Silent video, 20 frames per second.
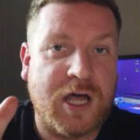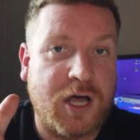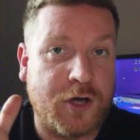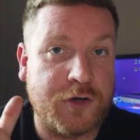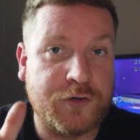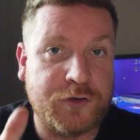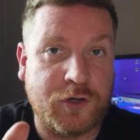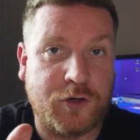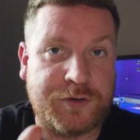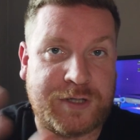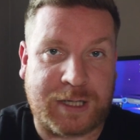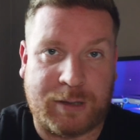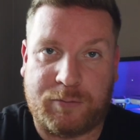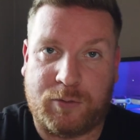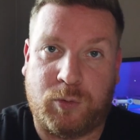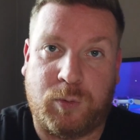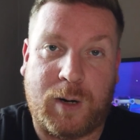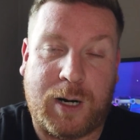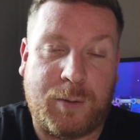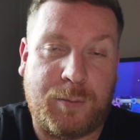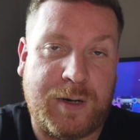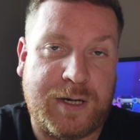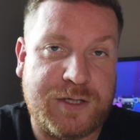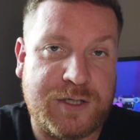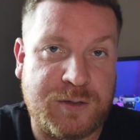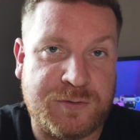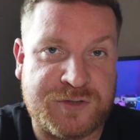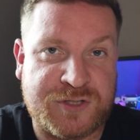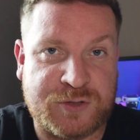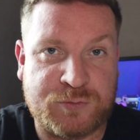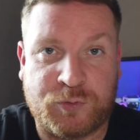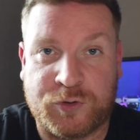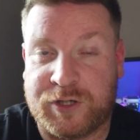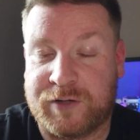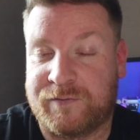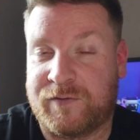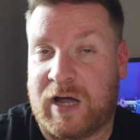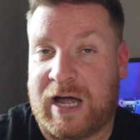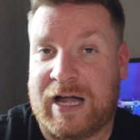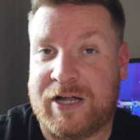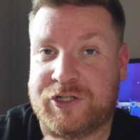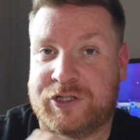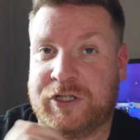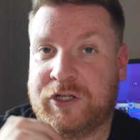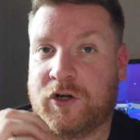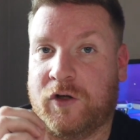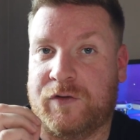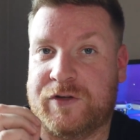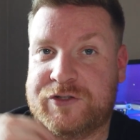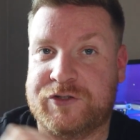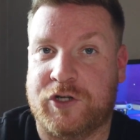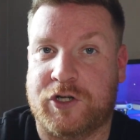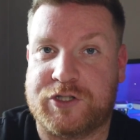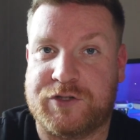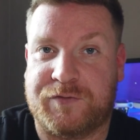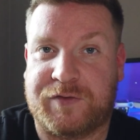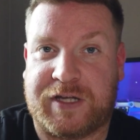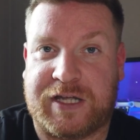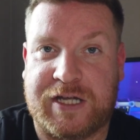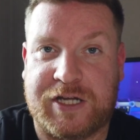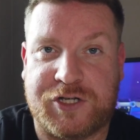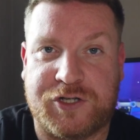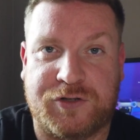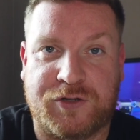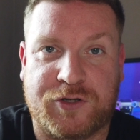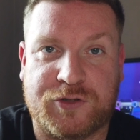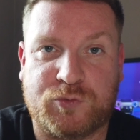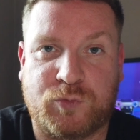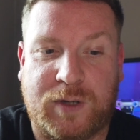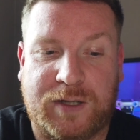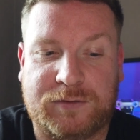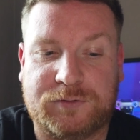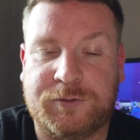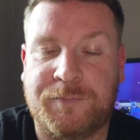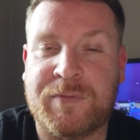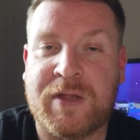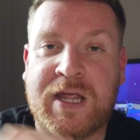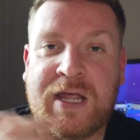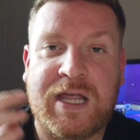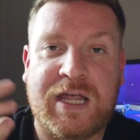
and no doubt Huawei users would have actually got this notification as well.